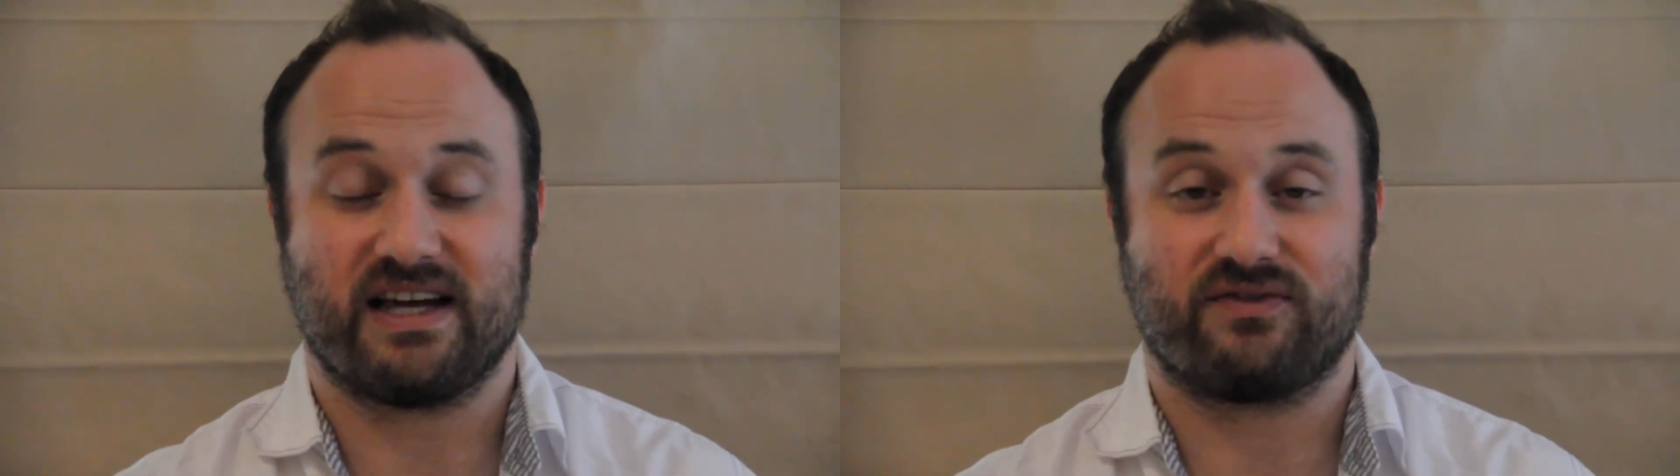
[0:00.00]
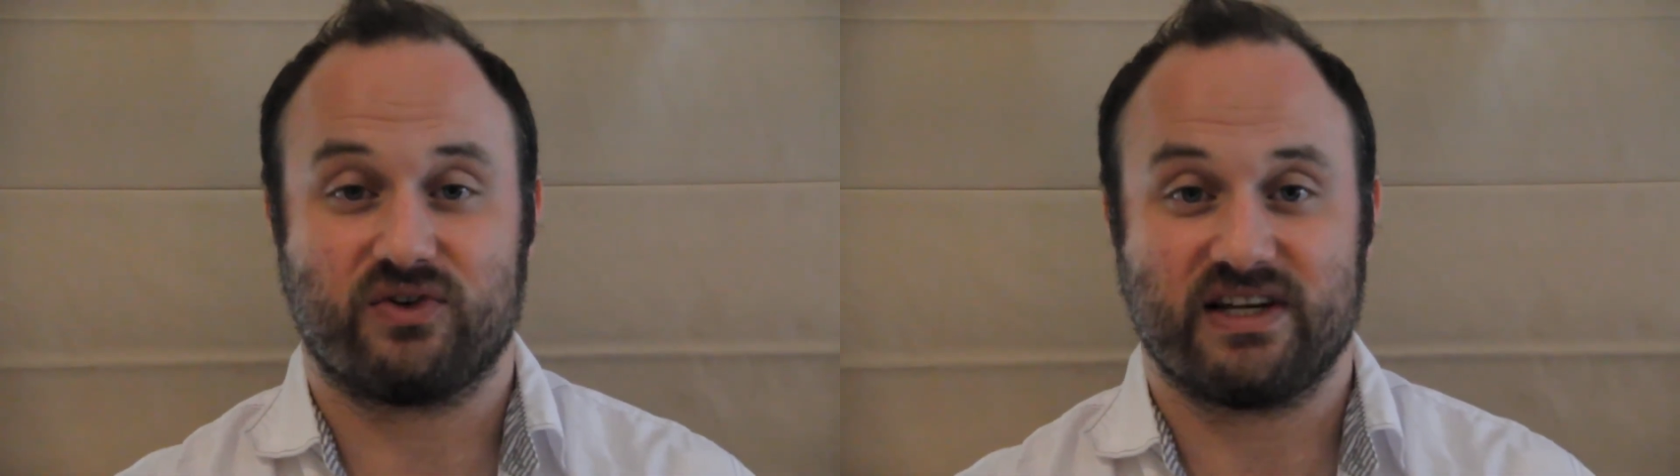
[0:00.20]

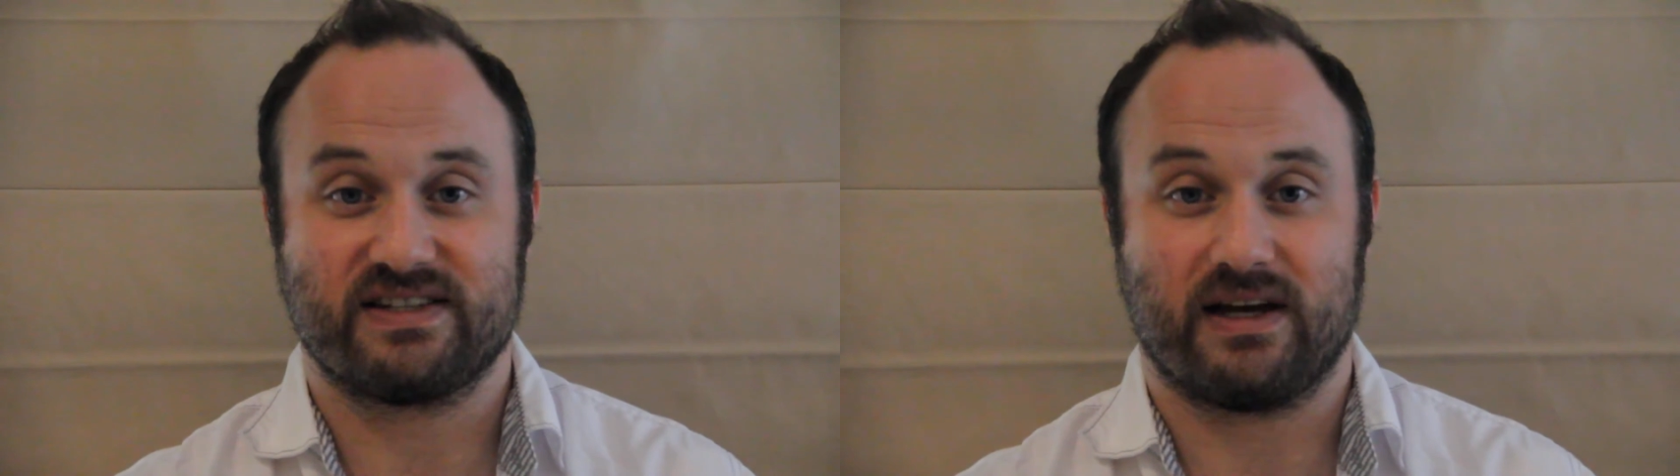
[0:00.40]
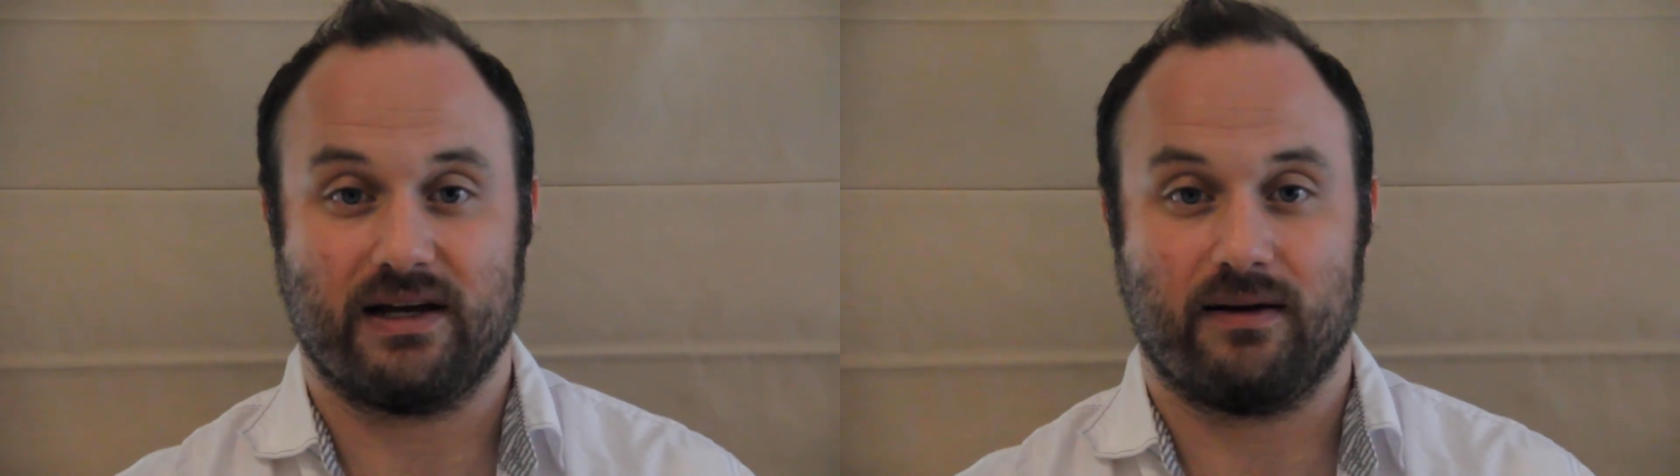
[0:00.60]
after they
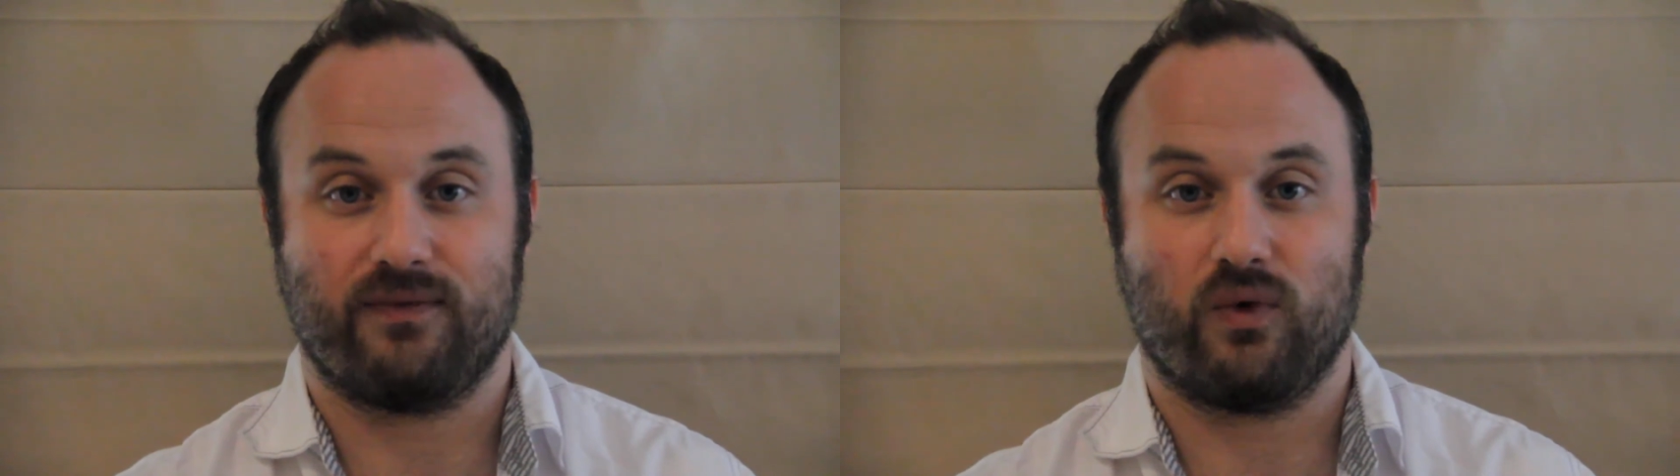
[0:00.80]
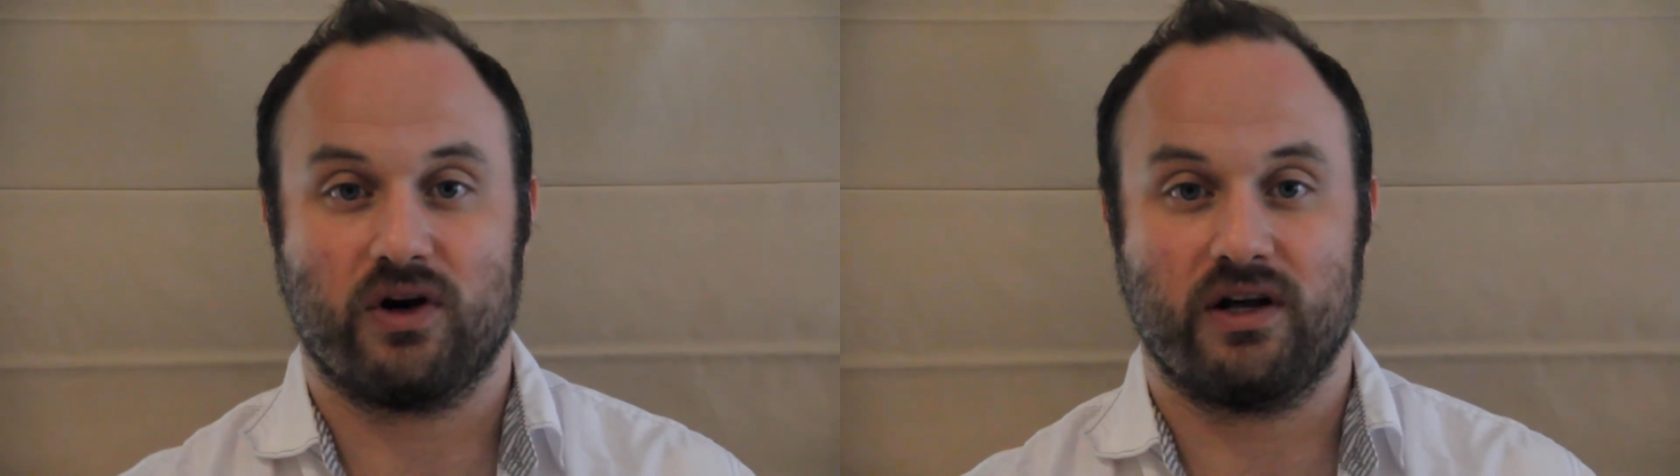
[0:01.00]
sign up
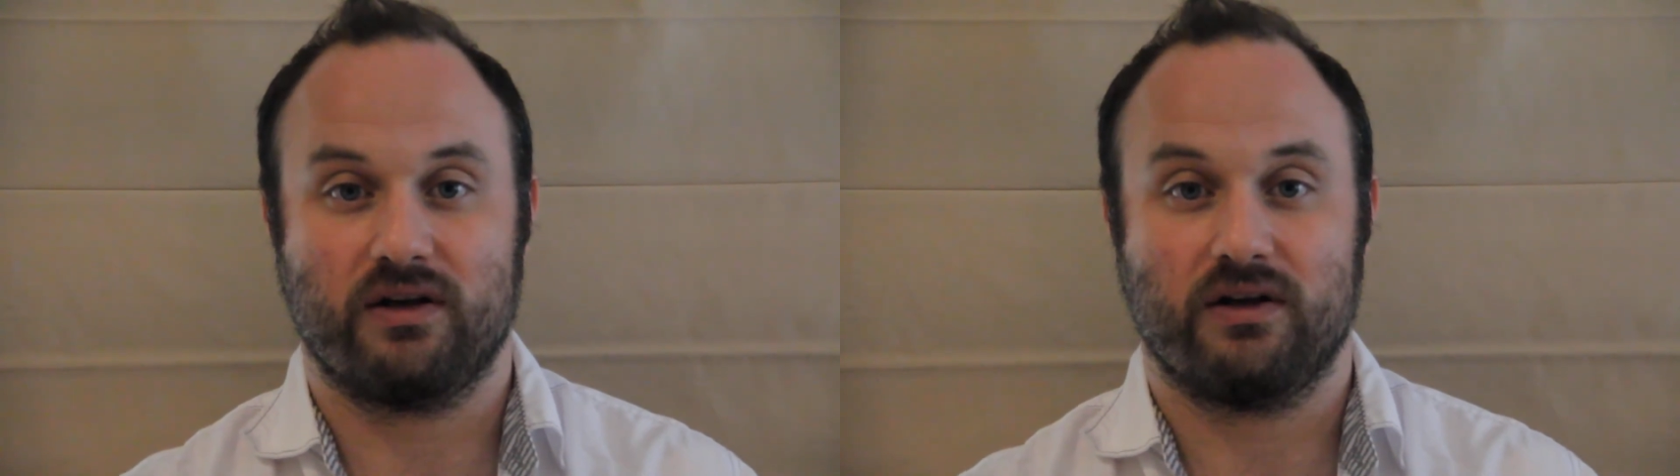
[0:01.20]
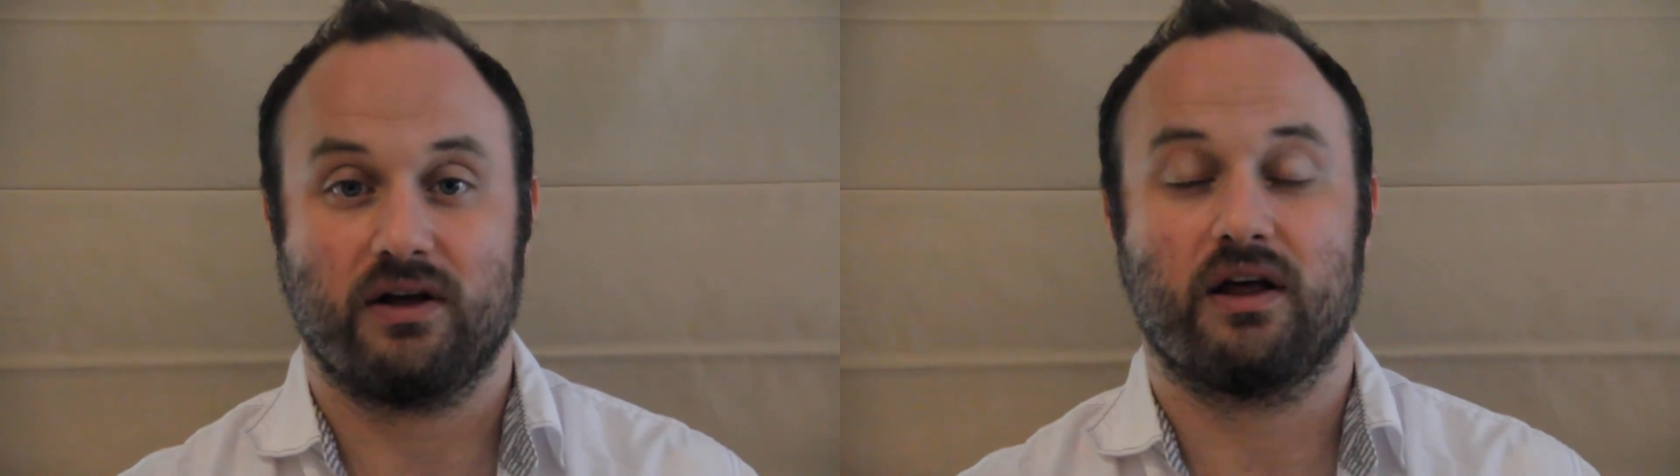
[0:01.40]
for it,